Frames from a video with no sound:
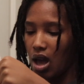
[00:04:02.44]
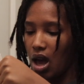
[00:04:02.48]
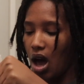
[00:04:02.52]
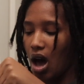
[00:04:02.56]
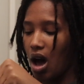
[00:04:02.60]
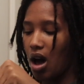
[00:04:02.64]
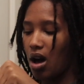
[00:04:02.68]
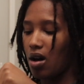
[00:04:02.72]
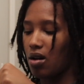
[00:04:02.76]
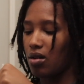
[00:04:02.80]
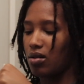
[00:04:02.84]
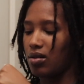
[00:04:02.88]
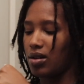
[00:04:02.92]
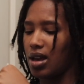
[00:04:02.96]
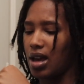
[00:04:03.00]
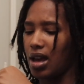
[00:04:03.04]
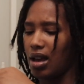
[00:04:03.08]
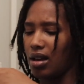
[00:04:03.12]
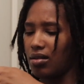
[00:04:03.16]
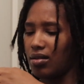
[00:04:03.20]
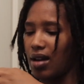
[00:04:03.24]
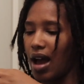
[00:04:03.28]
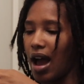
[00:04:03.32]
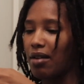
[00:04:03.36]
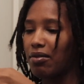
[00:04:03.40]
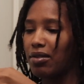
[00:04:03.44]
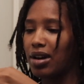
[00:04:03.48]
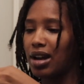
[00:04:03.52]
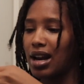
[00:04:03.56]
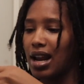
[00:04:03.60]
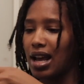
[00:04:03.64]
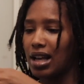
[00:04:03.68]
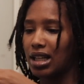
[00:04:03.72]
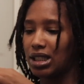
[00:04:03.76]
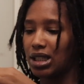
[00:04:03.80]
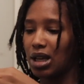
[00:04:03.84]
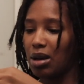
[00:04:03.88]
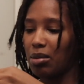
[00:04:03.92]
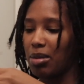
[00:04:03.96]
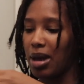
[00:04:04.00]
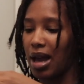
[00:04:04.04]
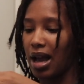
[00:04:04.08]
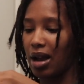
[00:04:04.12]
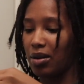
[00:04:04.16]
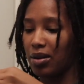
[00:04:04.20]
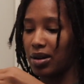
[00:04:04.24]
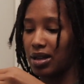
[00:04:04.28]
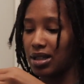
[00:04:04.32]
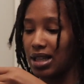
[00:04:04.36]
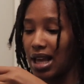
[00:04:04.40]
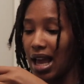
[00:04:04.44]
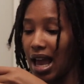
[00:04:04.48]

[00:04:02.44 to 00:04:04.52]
Oh yeah, I read it so backwards.